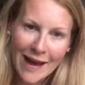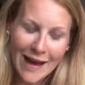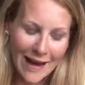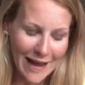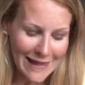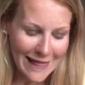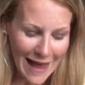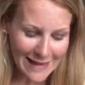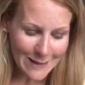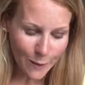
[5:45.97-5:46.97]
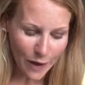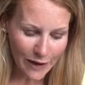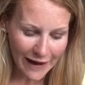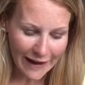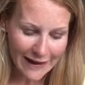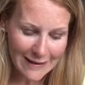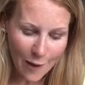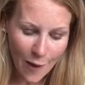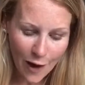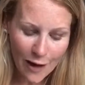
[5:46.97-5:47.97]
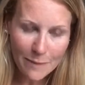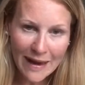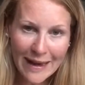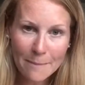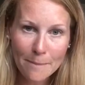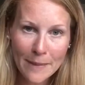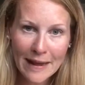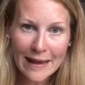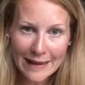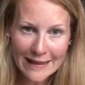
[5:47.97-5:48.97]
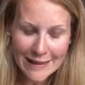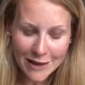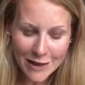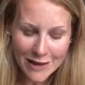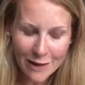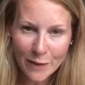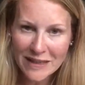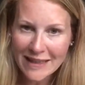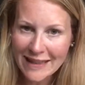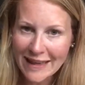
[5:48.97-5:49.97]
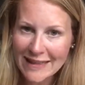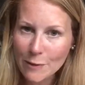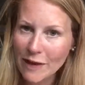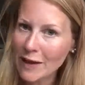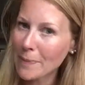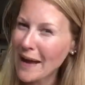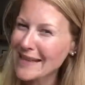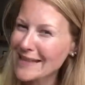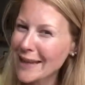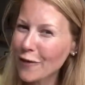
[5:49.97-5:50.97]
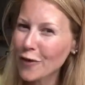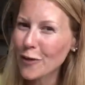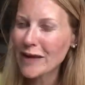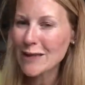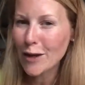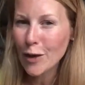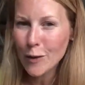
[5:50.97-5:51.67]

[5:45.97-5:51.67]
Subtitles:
And last one is how many millilitres, and we did this with capacity a few weeks ago.